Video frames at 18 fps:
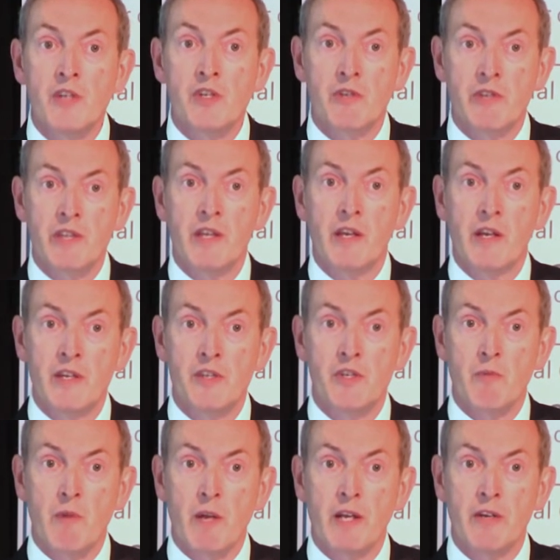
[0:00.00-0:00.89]

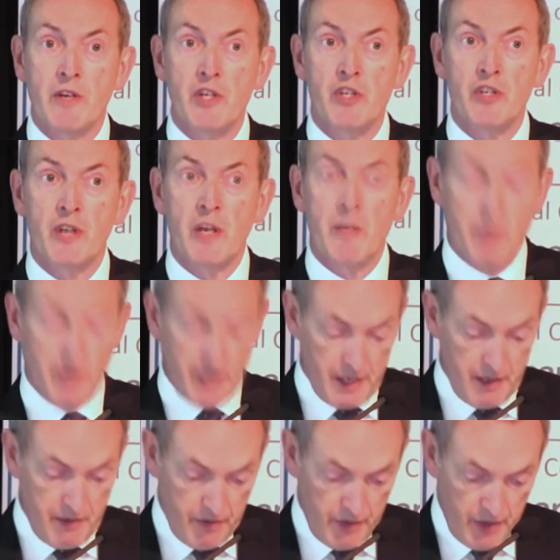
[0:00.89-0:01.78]
is a recognition, I
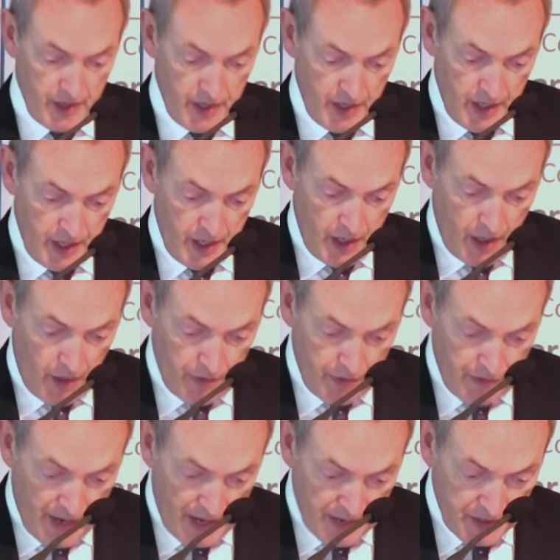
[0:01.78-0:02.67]
believe,
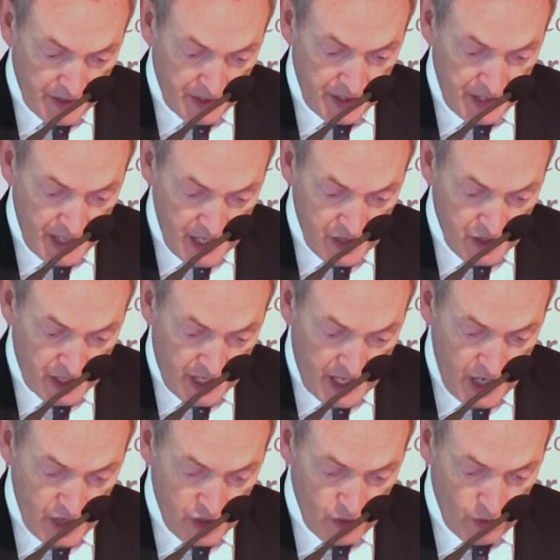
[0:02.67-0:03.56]
of the fact that it is a
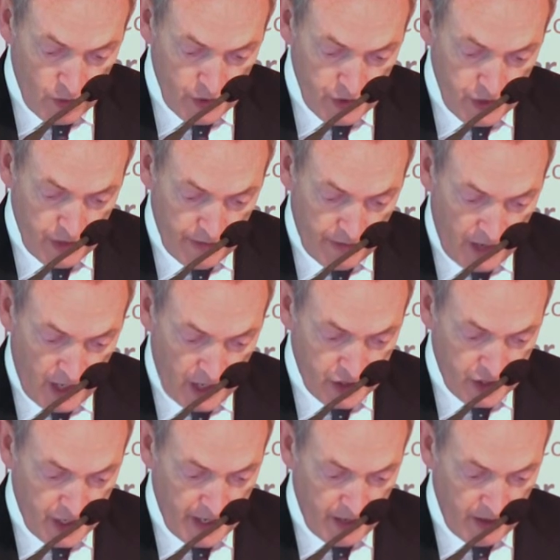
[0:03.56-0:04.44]
key source of
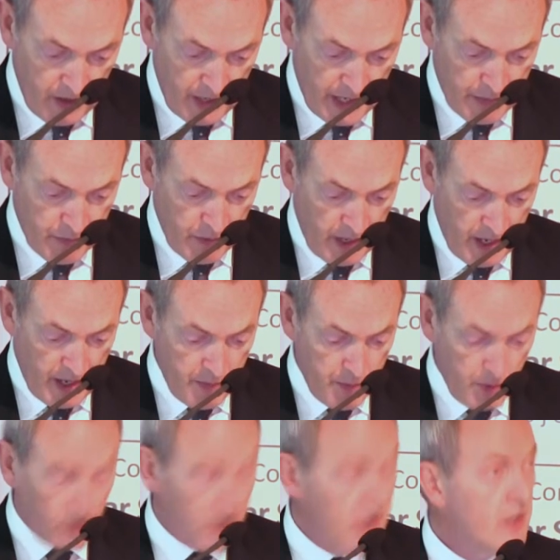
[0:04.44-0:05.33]
large-scale and
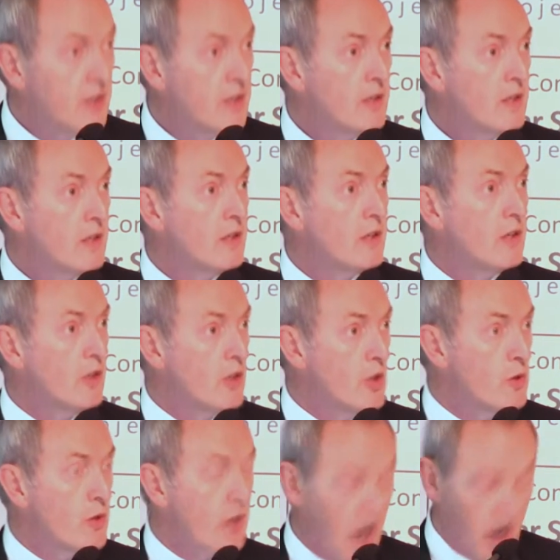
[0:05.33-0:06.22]
reliable
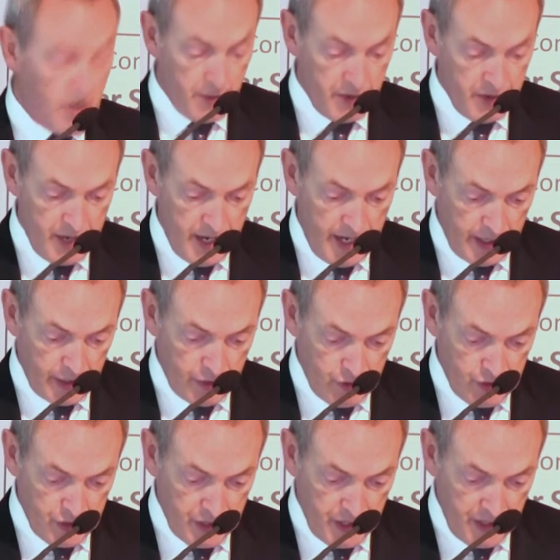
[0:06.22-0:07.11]
low-carbon
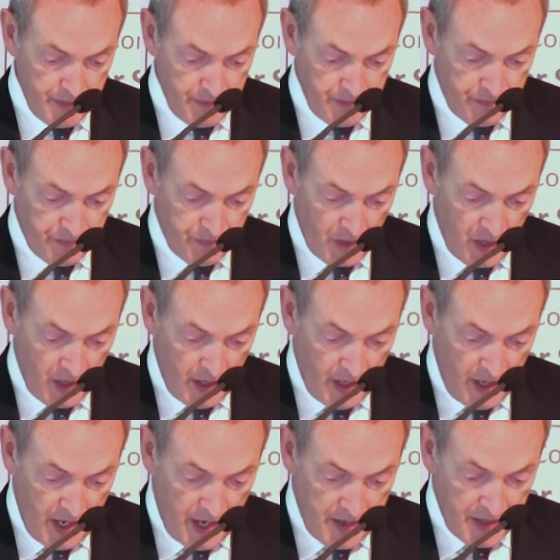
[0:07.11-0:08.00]
electricity,
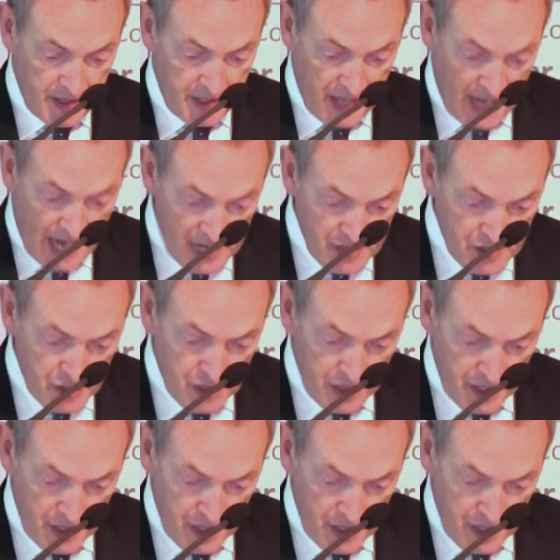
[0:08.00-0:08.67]
and that it has a